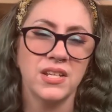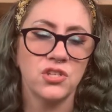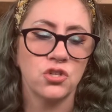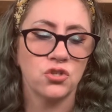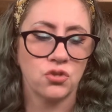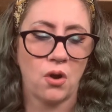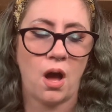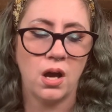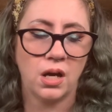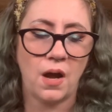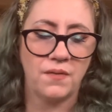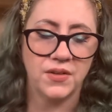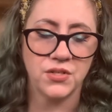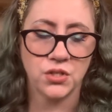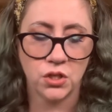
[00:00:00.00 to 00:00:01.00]
strong on
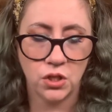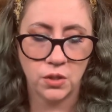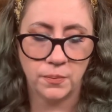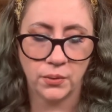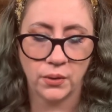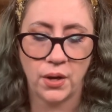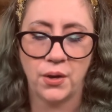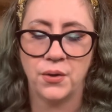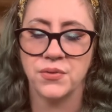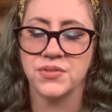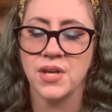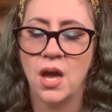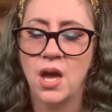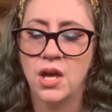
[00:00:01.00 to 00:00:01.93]
the tuberose.